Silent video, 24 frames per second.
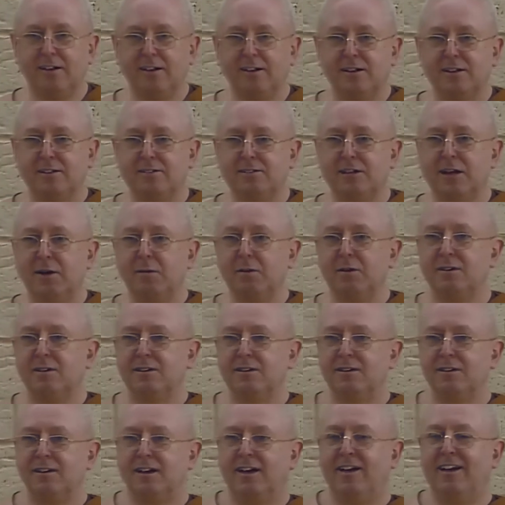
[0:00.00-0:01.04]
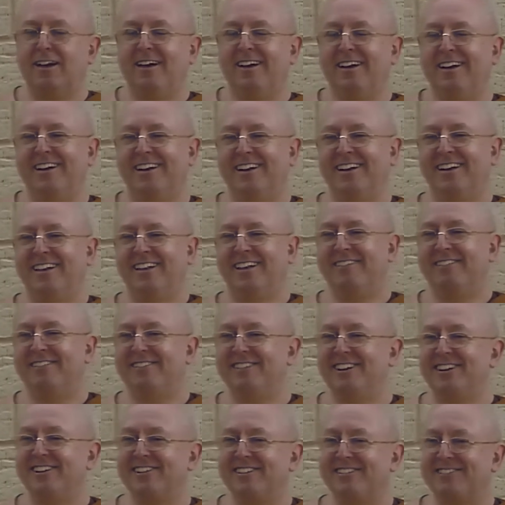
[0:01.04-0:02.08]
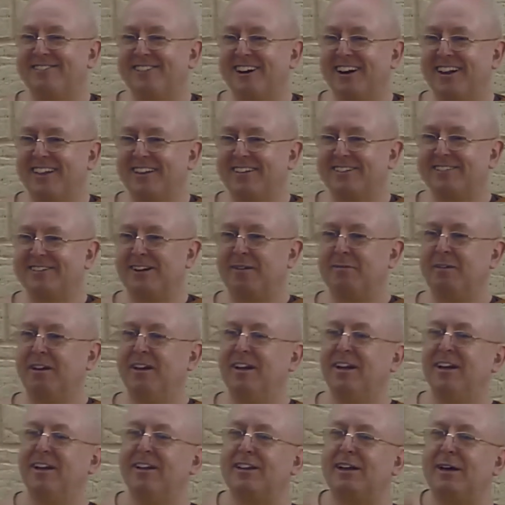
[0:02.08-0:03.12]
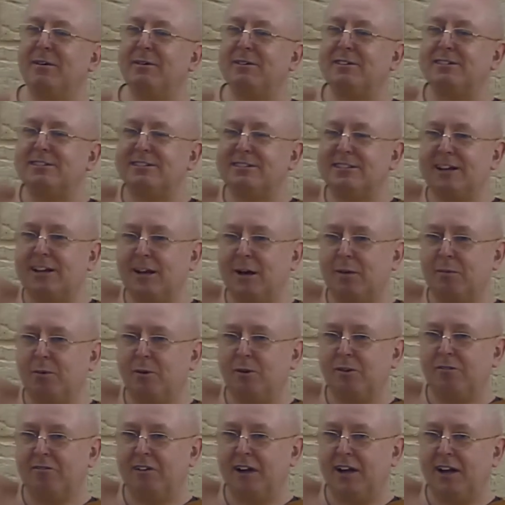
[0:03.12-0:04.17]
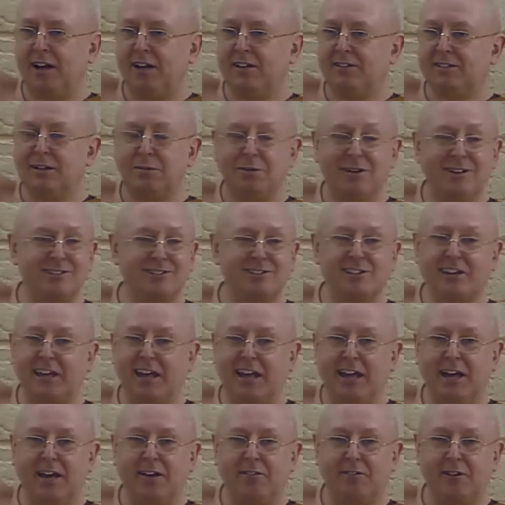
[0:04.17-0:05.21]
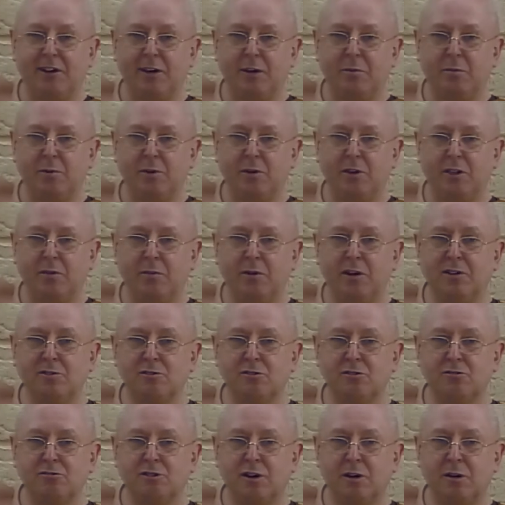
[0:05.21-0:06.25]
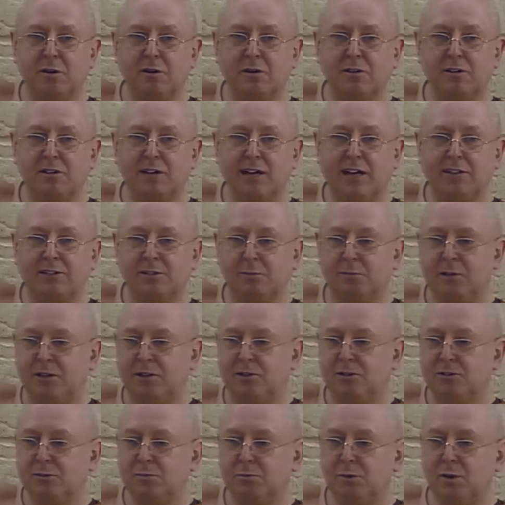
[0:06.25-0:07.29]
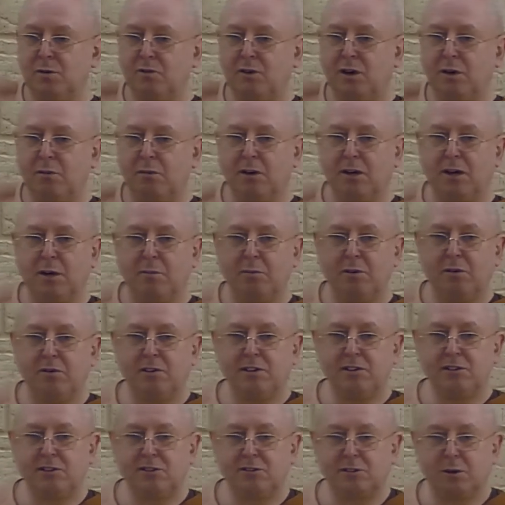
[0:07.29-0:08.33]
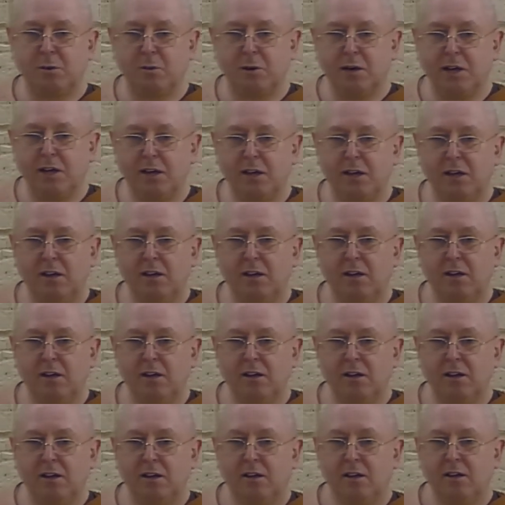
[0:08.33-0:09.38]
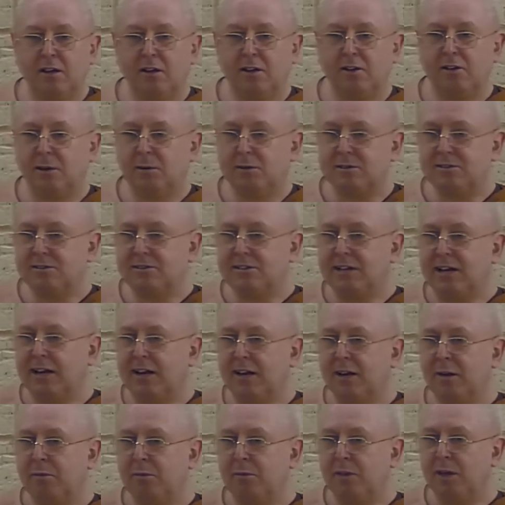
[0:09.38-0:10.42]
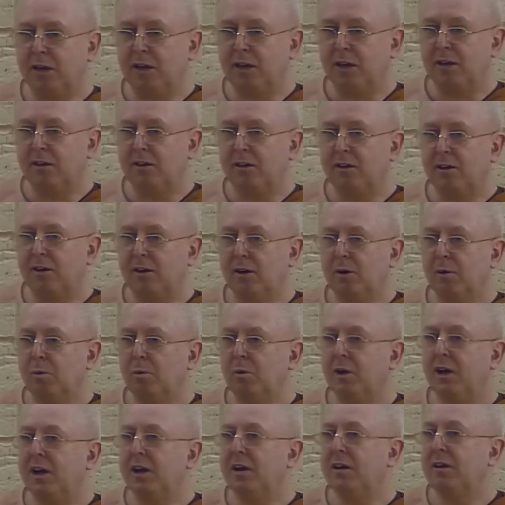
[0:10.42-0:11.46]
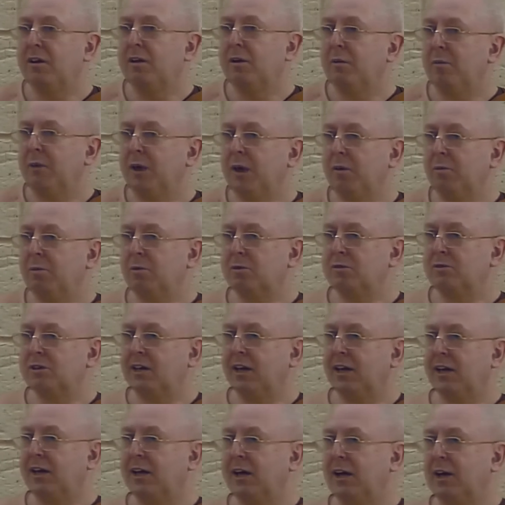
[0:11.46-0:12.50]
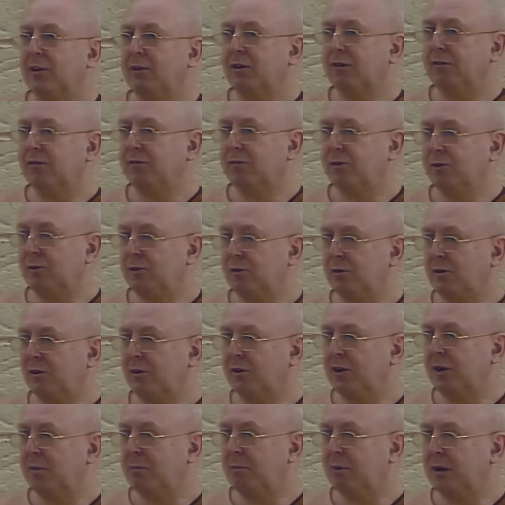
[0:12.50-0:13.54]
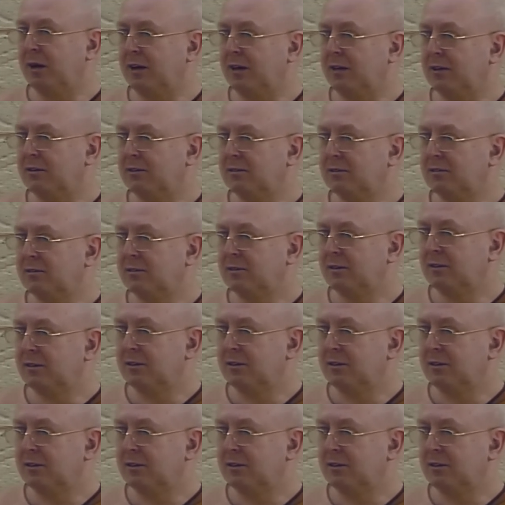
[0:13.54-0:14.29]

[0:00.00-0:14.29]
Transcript: Because they were really good fun at the time. They would sit up on the railings. They weren't scared of anybody. The monks would try and catch them. They'd just move up a couple of inches away. They would stand up there, and when people would take out their food on their plates,